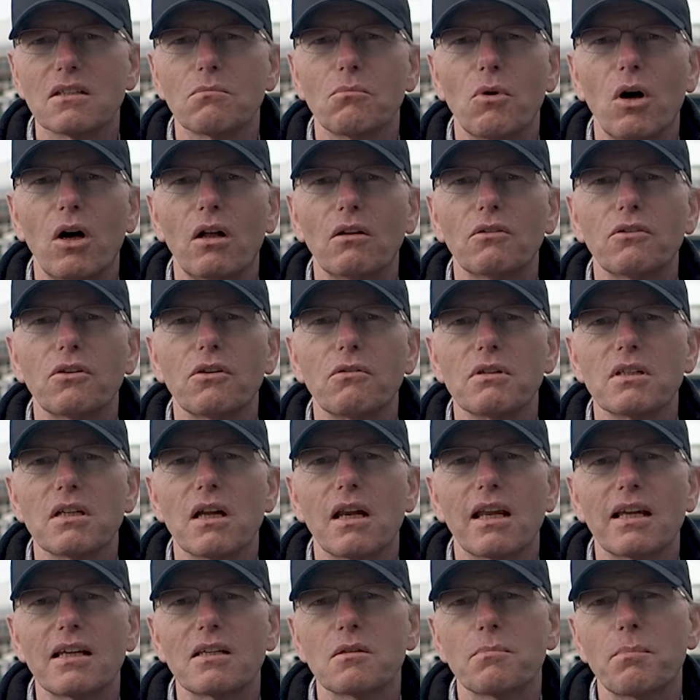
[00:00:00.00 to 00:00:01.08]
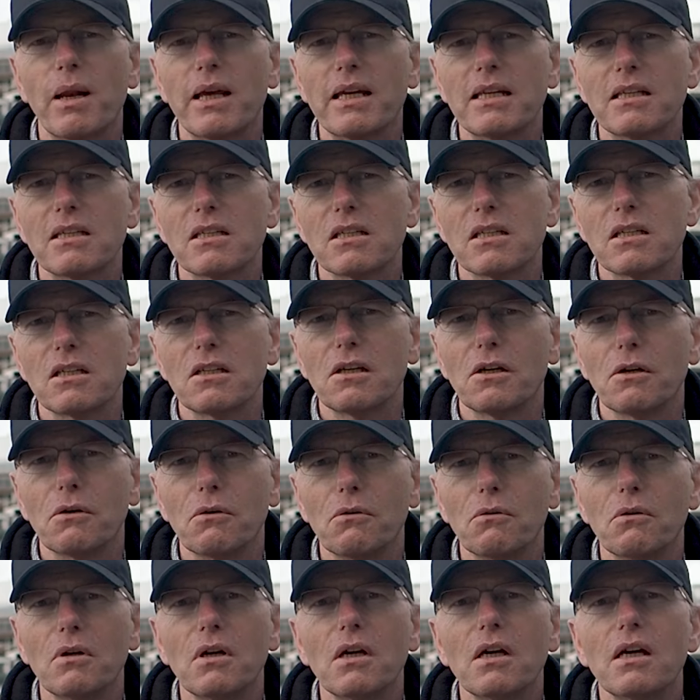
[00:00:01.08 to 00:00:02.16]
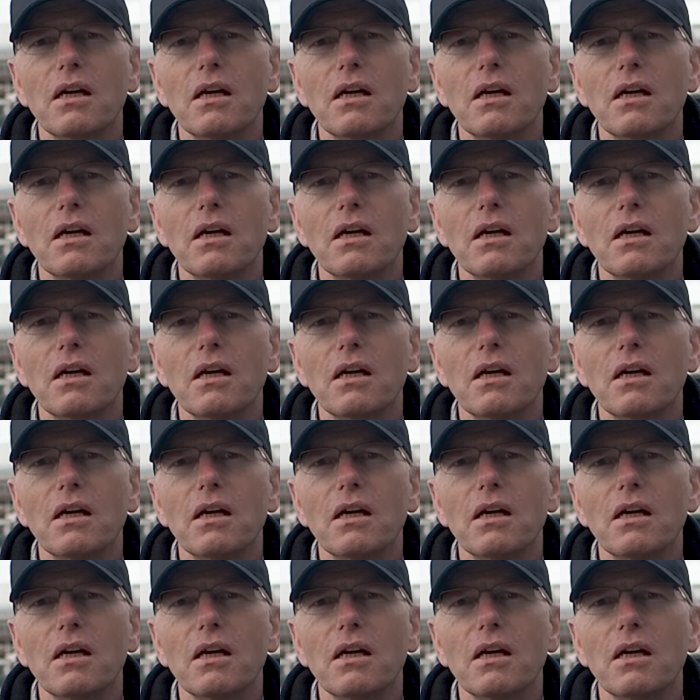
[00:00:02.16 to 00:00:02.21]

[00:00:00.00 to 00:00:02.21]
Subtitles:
And what I'll do is I'll explain to you